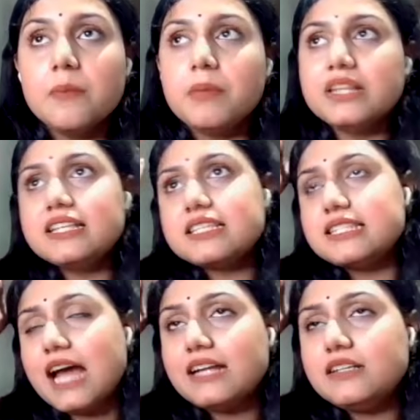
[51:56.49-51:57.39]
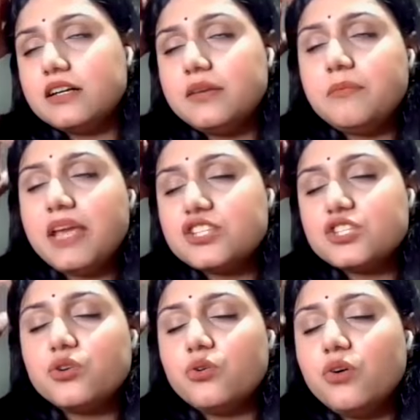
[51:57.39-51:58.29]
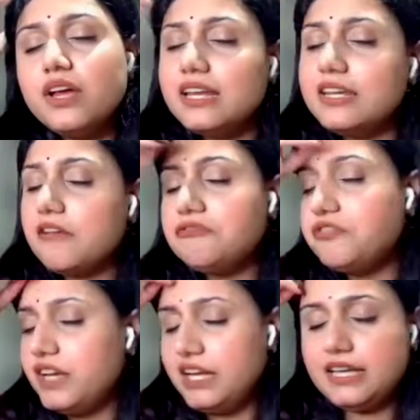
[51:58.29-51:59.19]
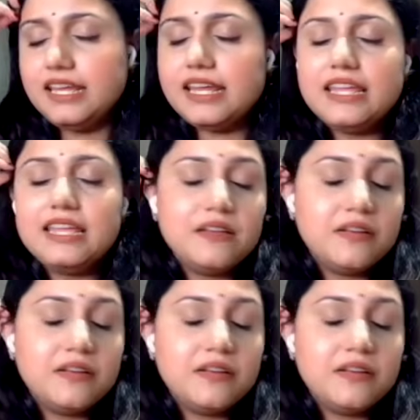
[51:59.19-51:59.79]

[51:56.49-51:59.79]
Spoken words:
But this Saturn makes you definitely,